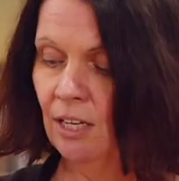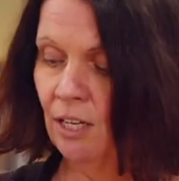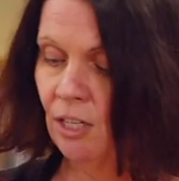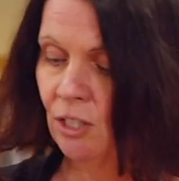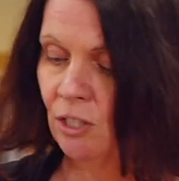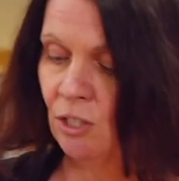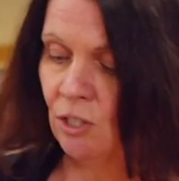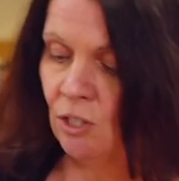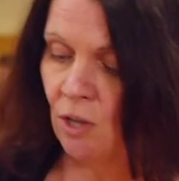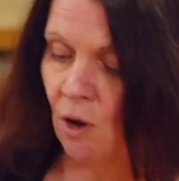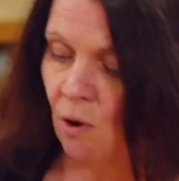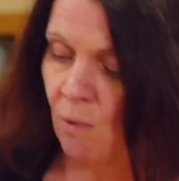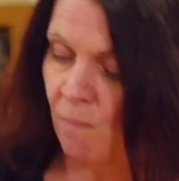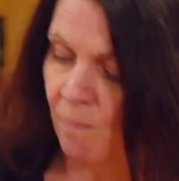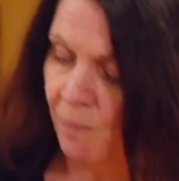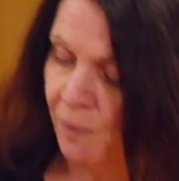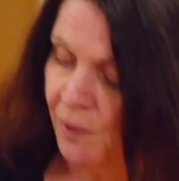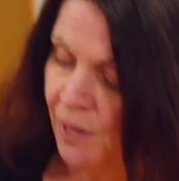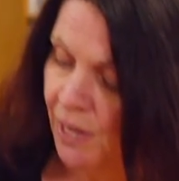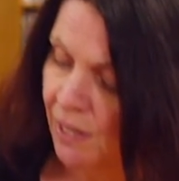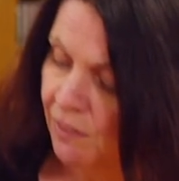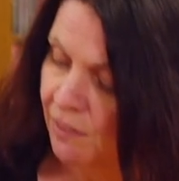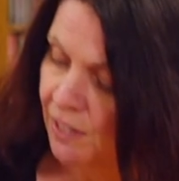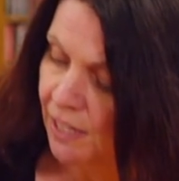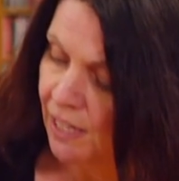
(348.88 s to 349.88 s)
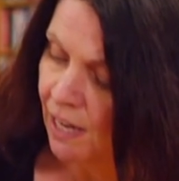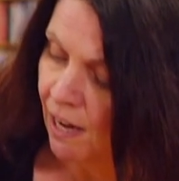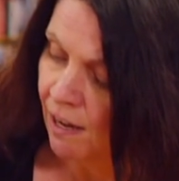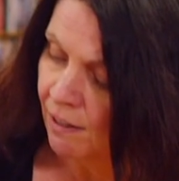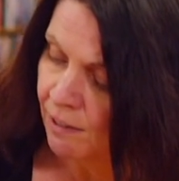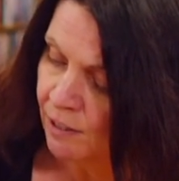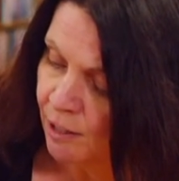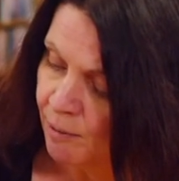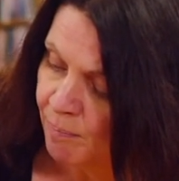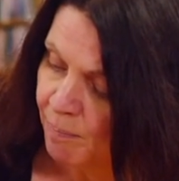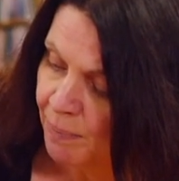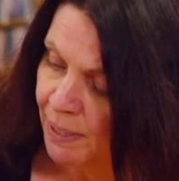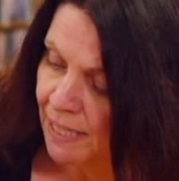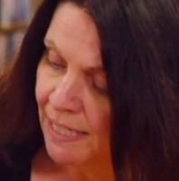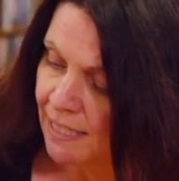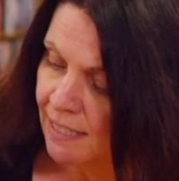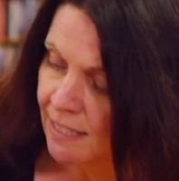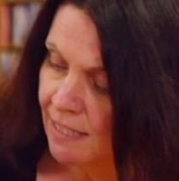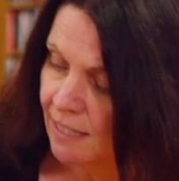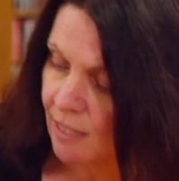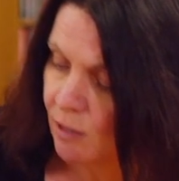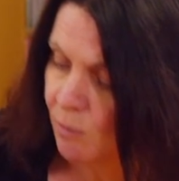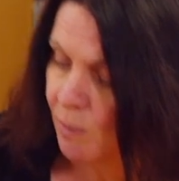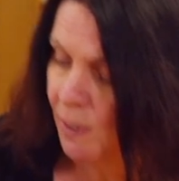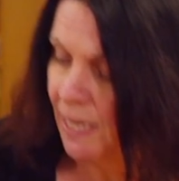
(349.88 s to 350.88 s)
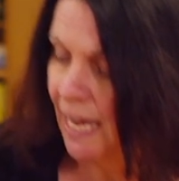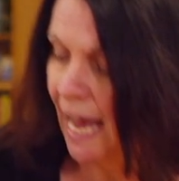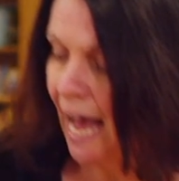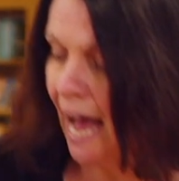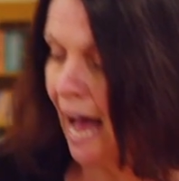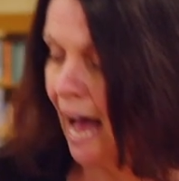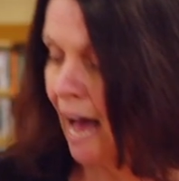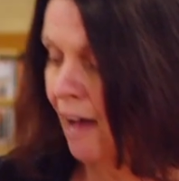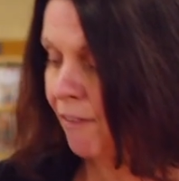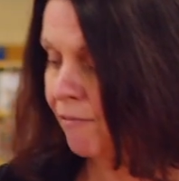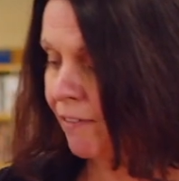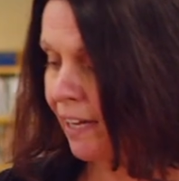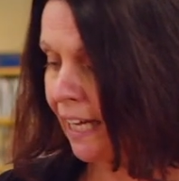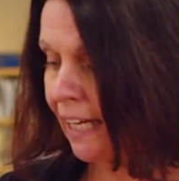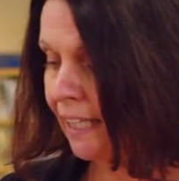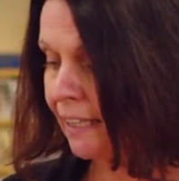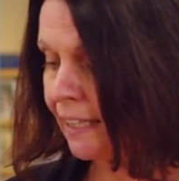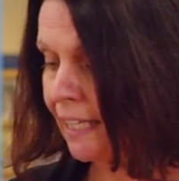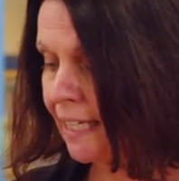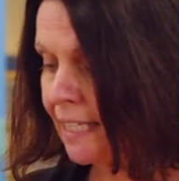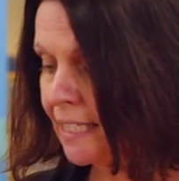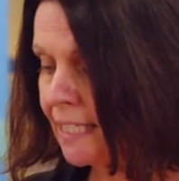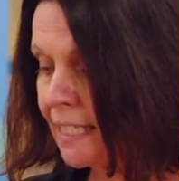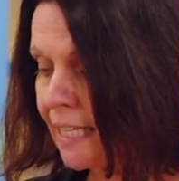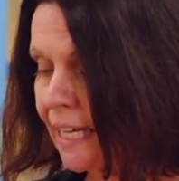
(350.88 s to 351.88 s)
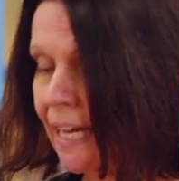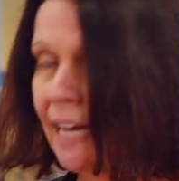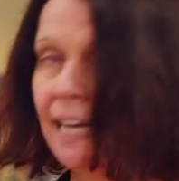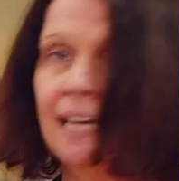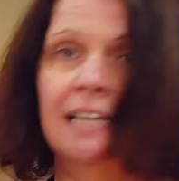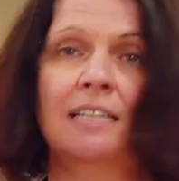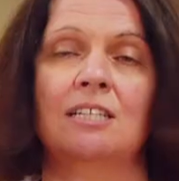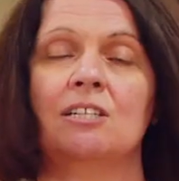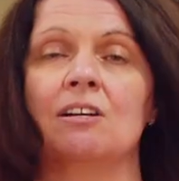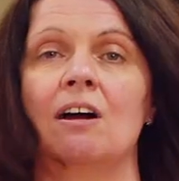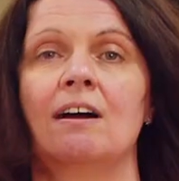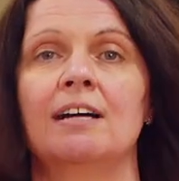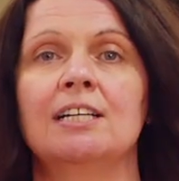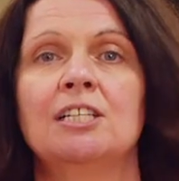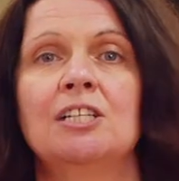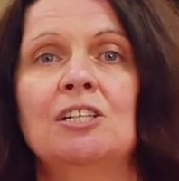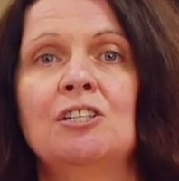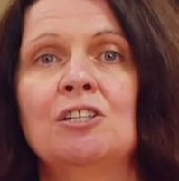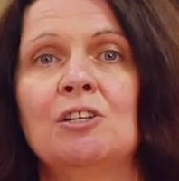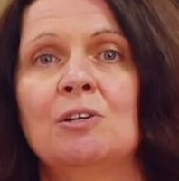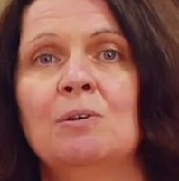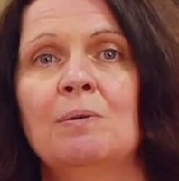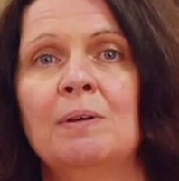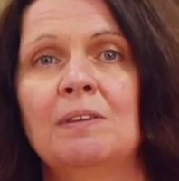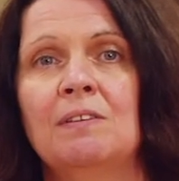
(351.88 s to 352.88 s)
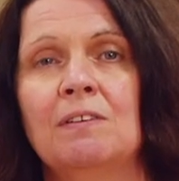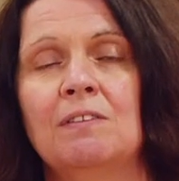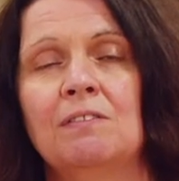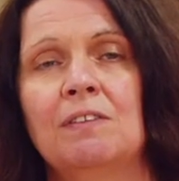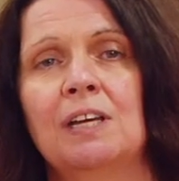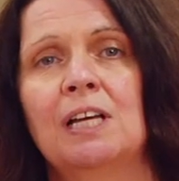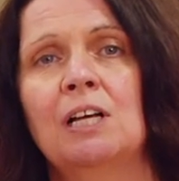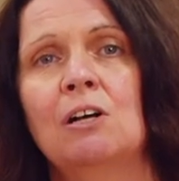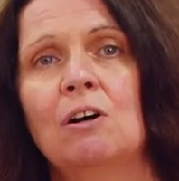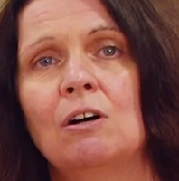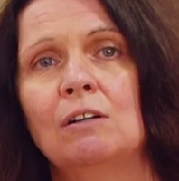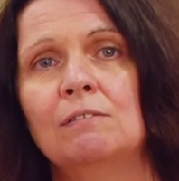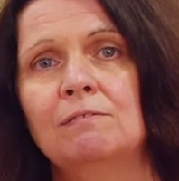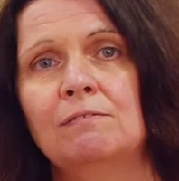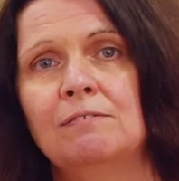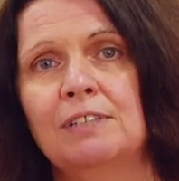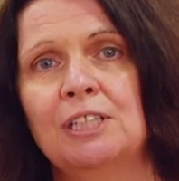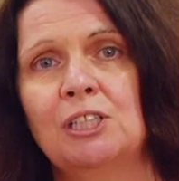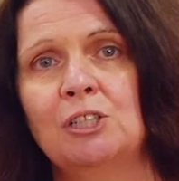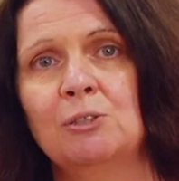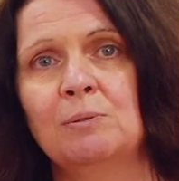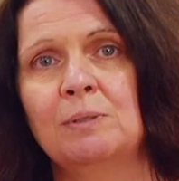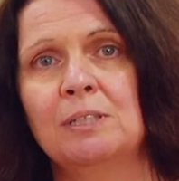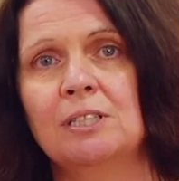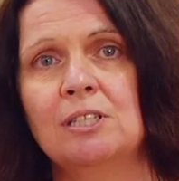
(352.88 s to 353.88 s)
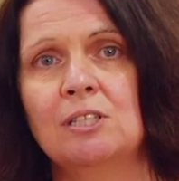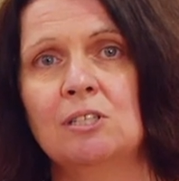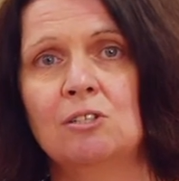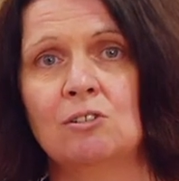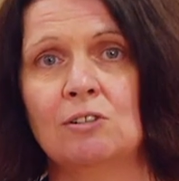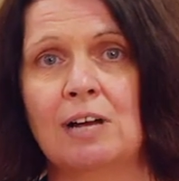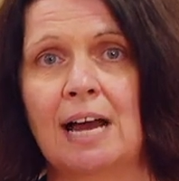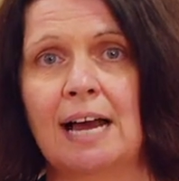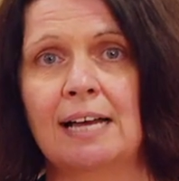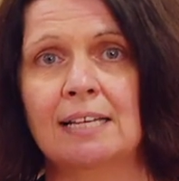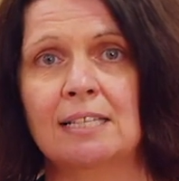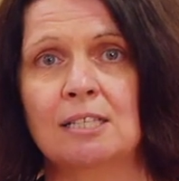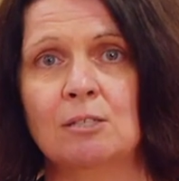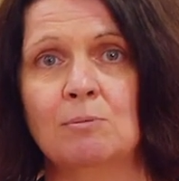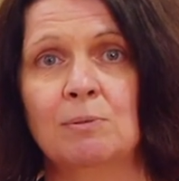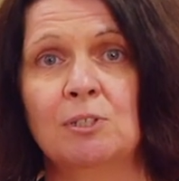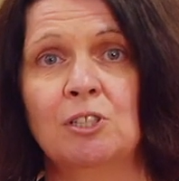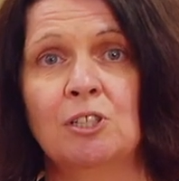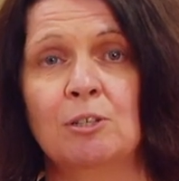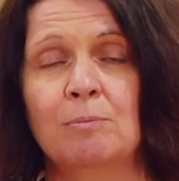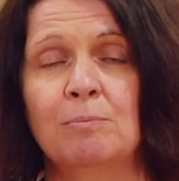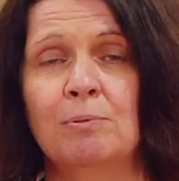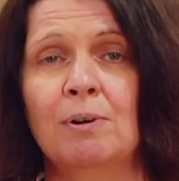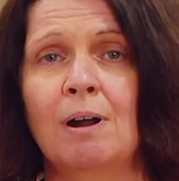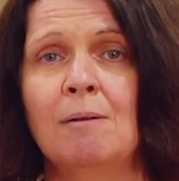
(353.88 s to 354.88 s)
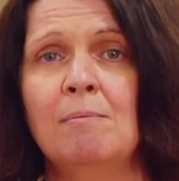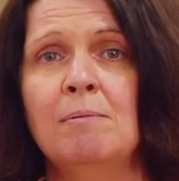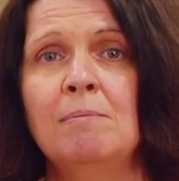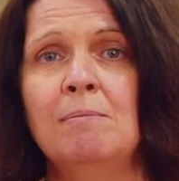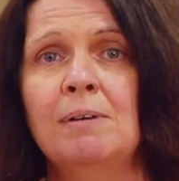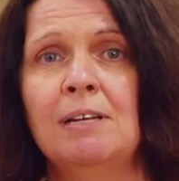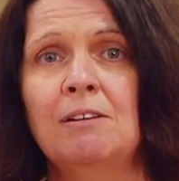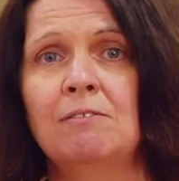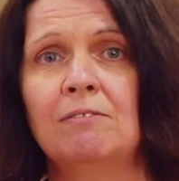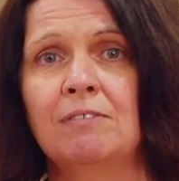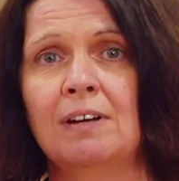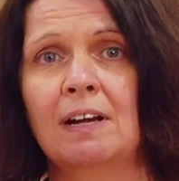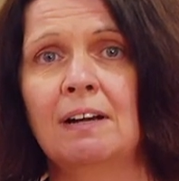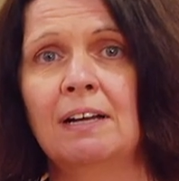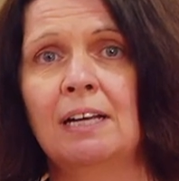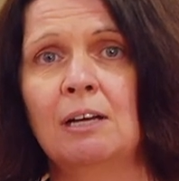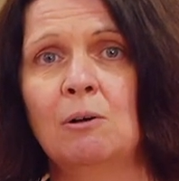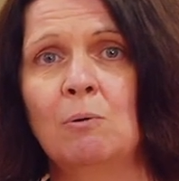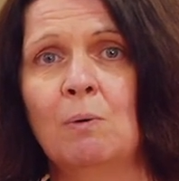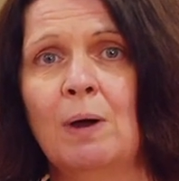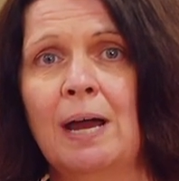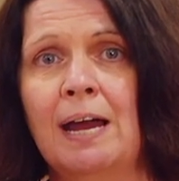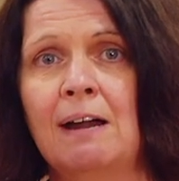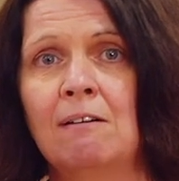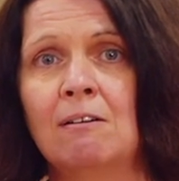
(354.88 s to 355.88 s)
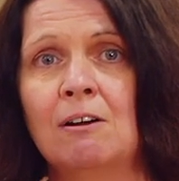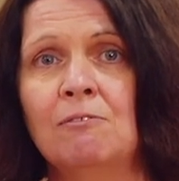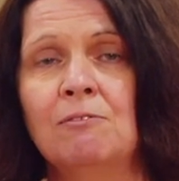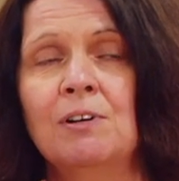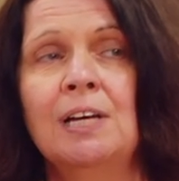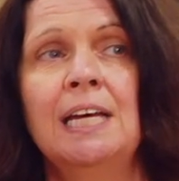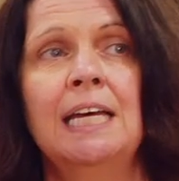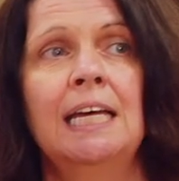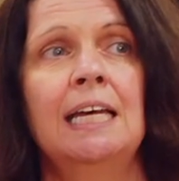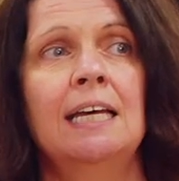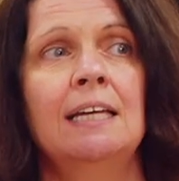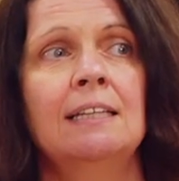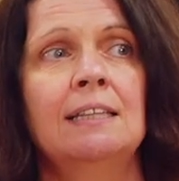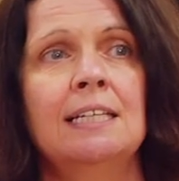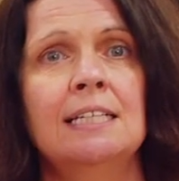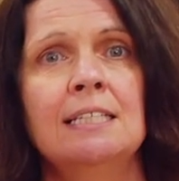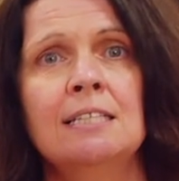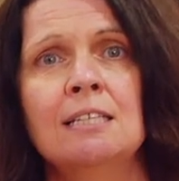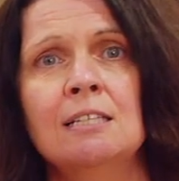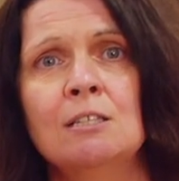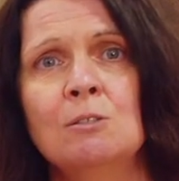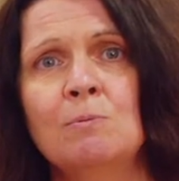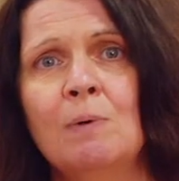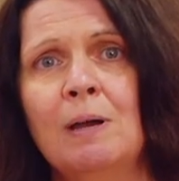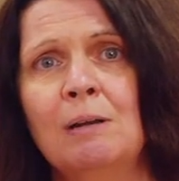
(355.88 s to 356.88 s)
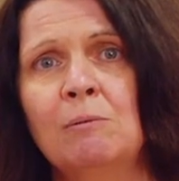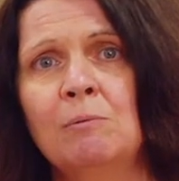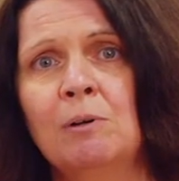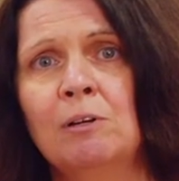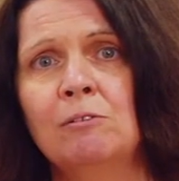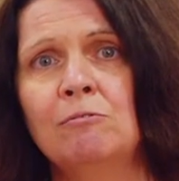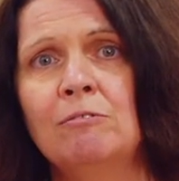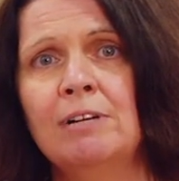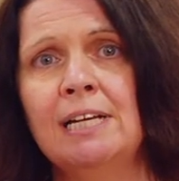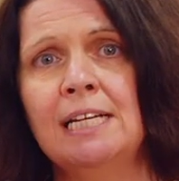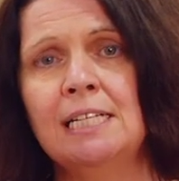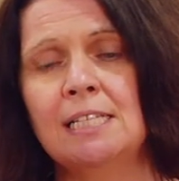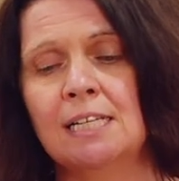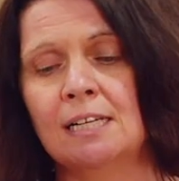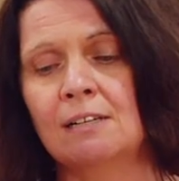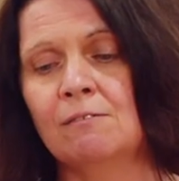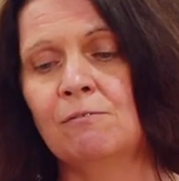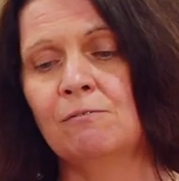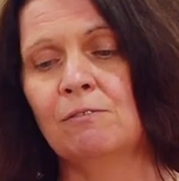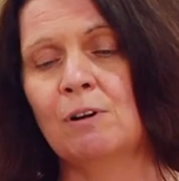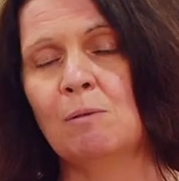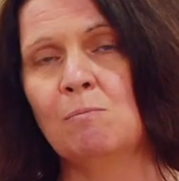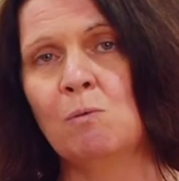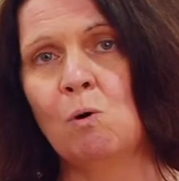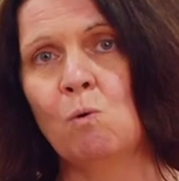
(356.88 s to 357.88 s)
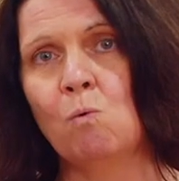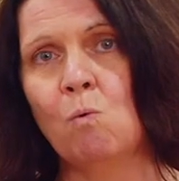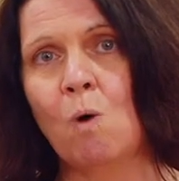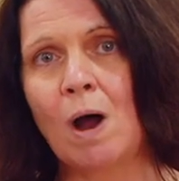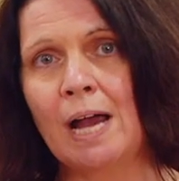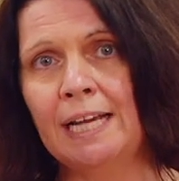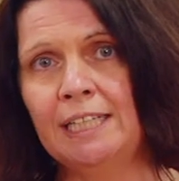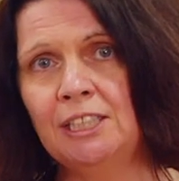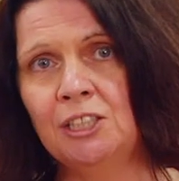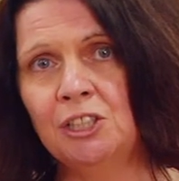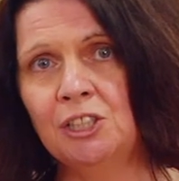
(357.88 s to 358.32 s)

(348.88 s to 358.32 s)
So the other pieces we have in this kit are to do with a thing called visual stress, which you're probably very aware of. This is when we're reading from a white